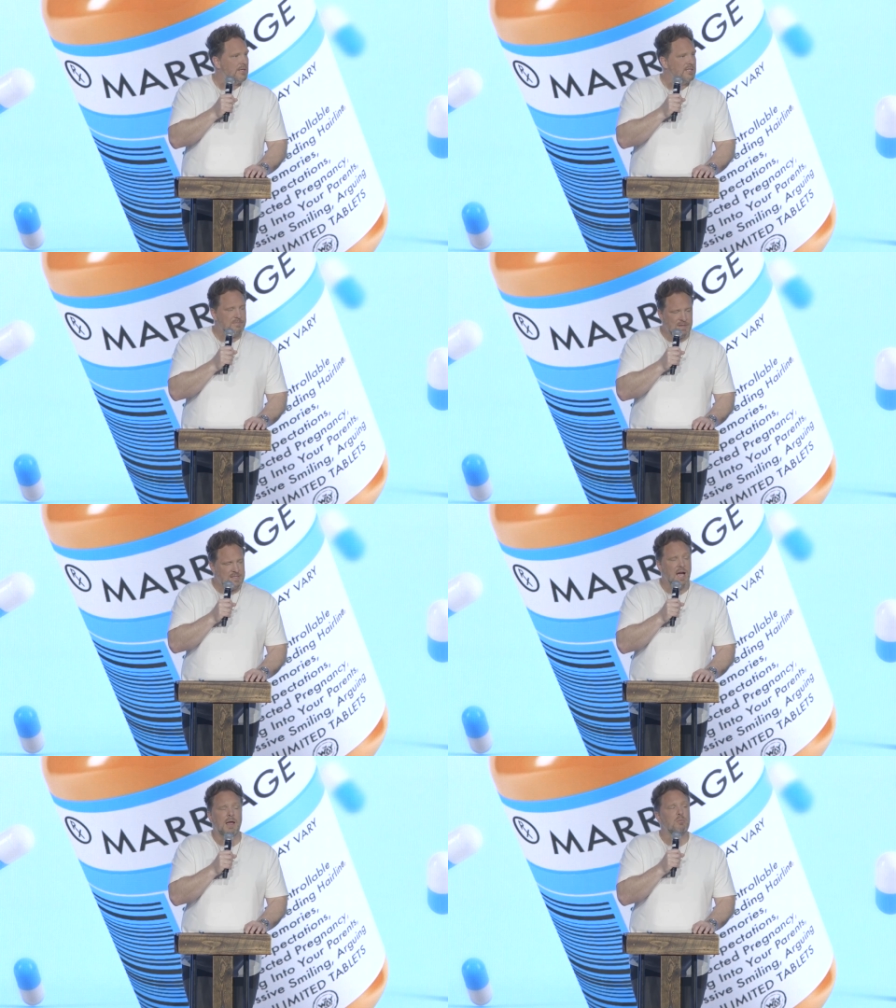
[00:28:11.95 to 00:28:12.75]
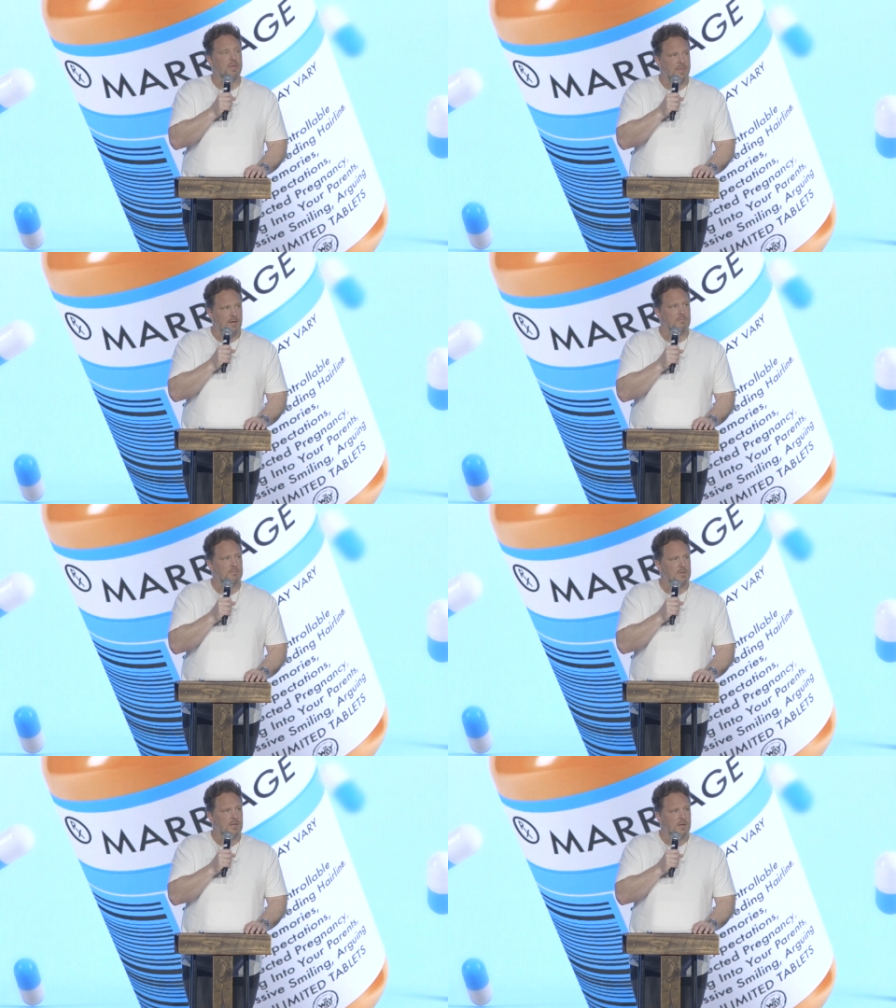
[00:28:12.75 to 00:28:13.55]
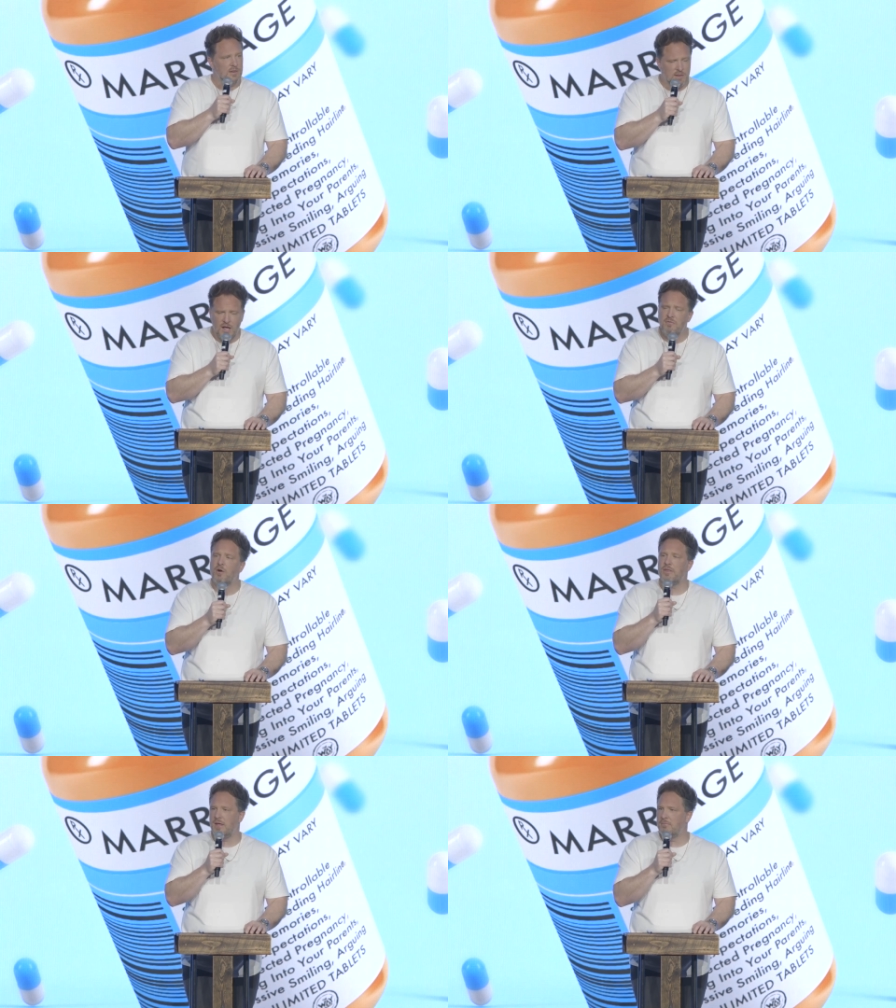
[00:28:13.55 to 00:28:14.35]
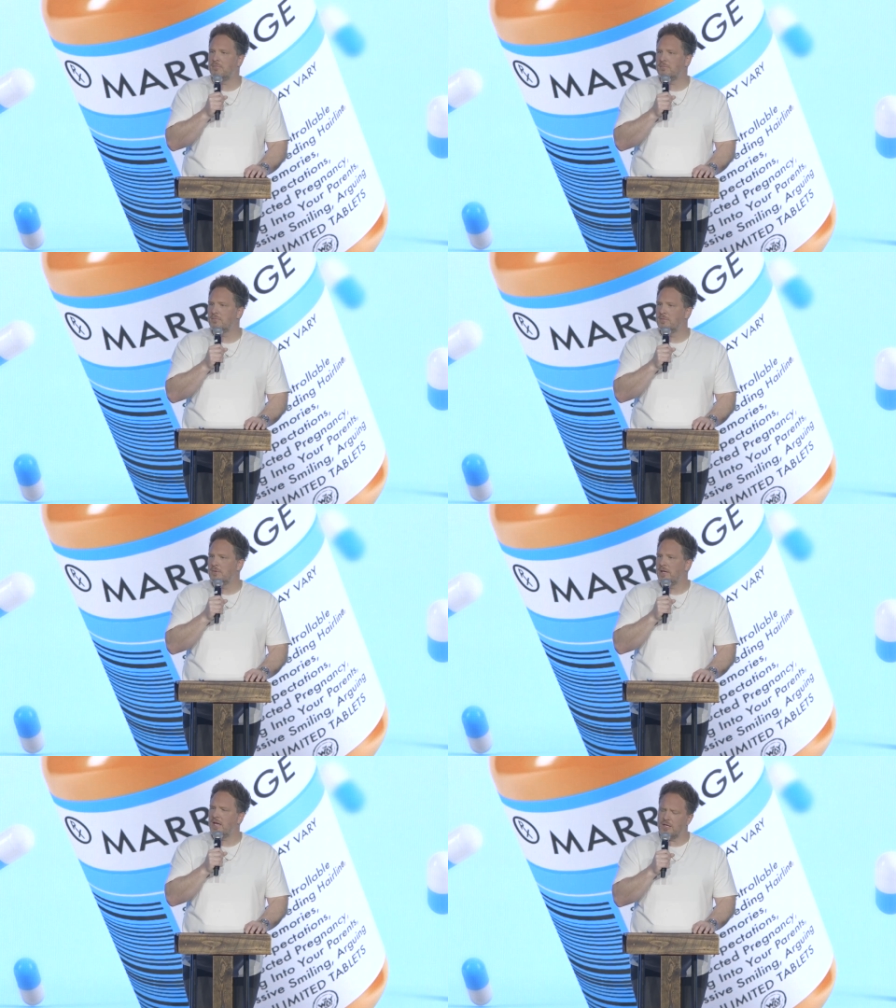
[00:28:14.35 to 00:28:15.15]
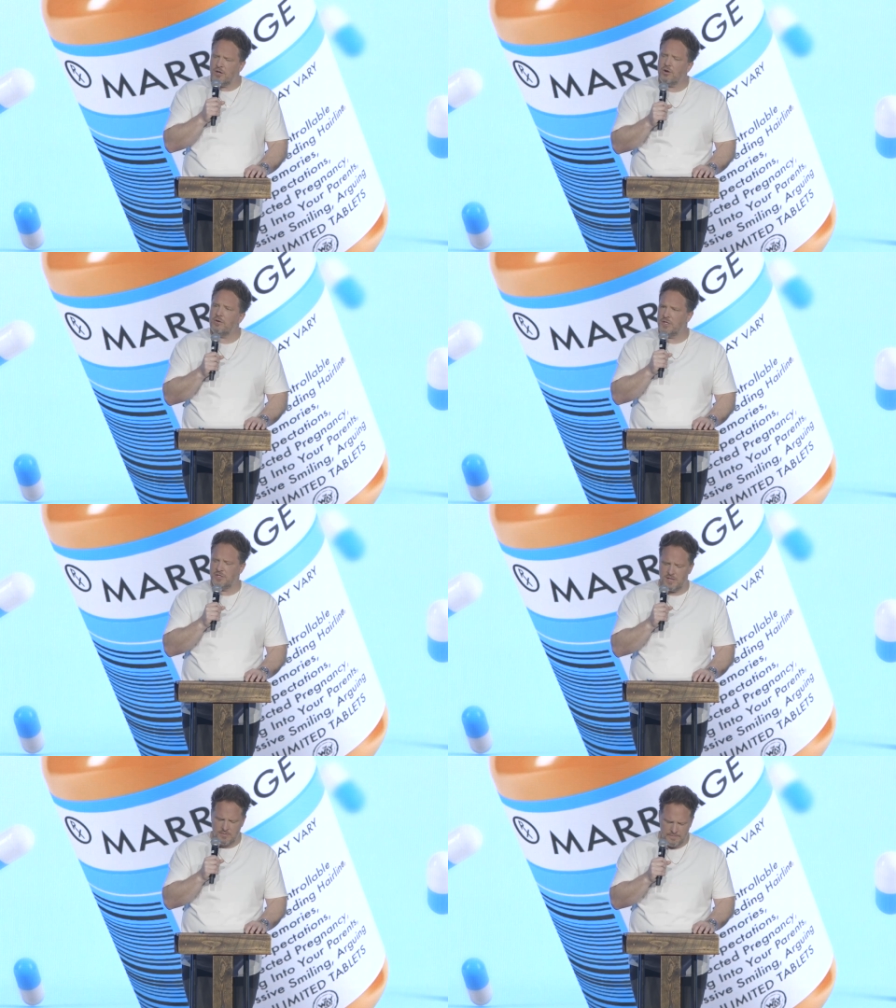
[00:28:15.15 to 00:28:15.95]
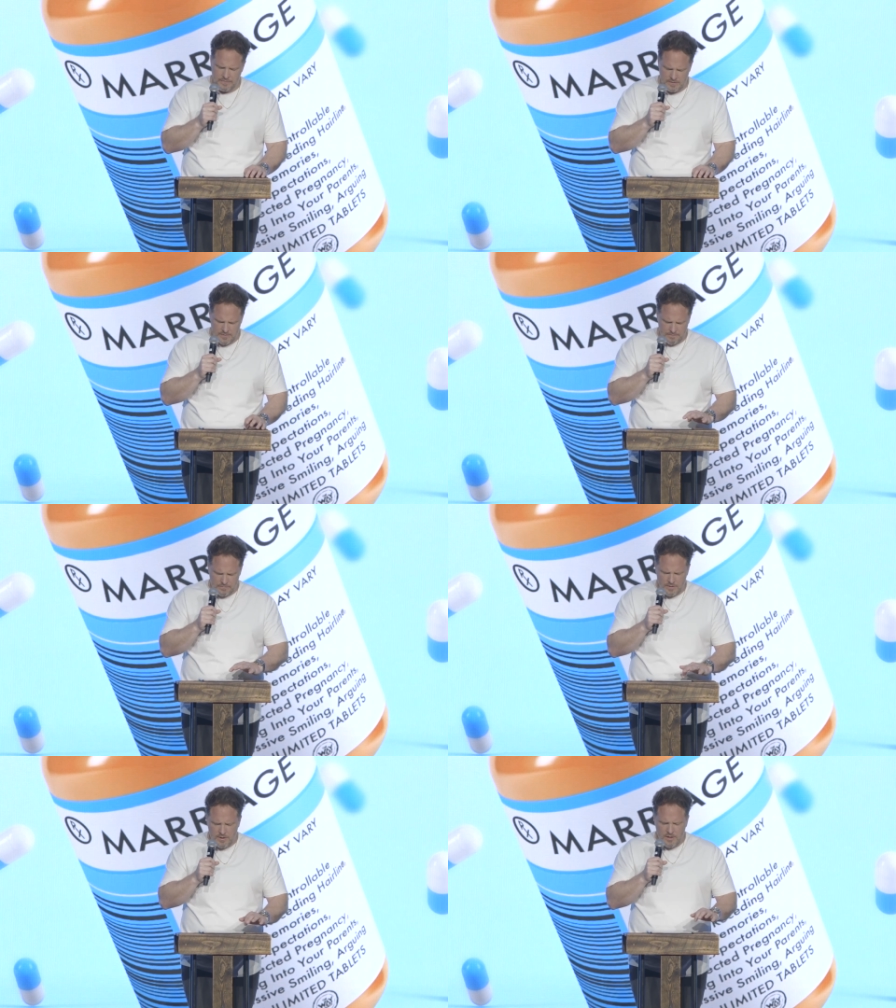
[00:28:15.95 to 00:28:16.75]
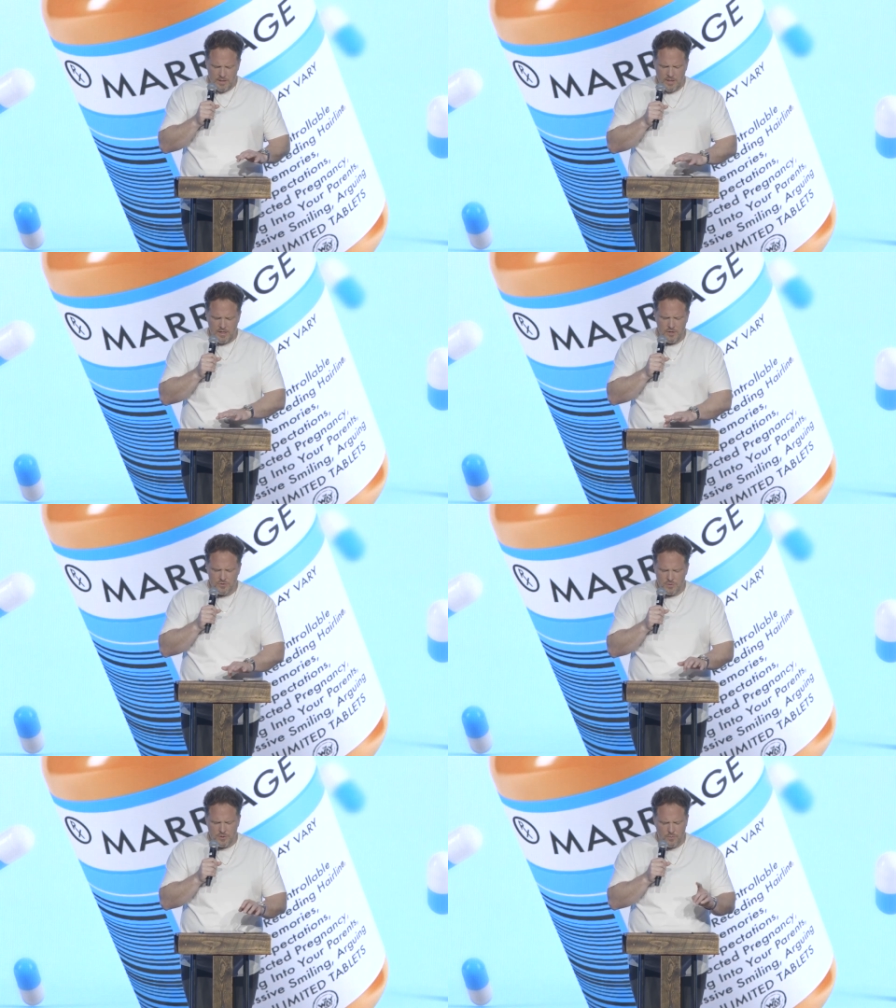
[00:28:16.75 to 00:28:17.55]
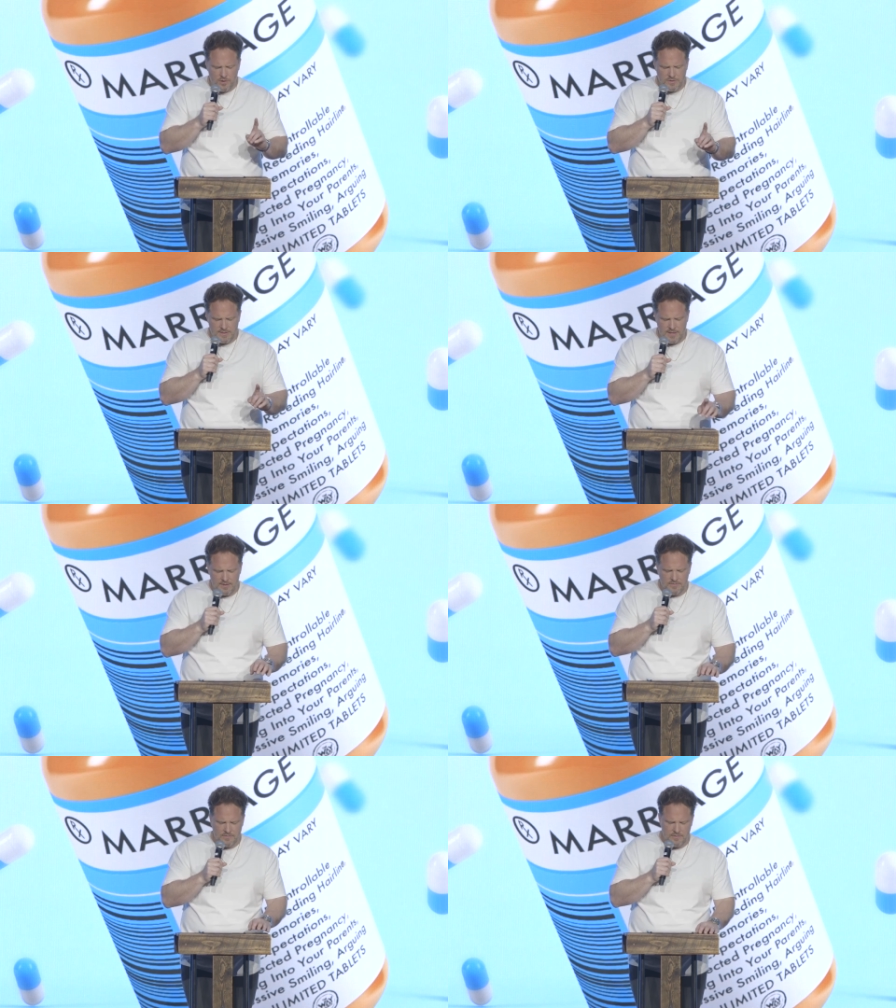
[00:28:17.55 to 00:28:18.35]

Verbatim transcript: Spend time with them, love on them, encourage them. Here's what the word says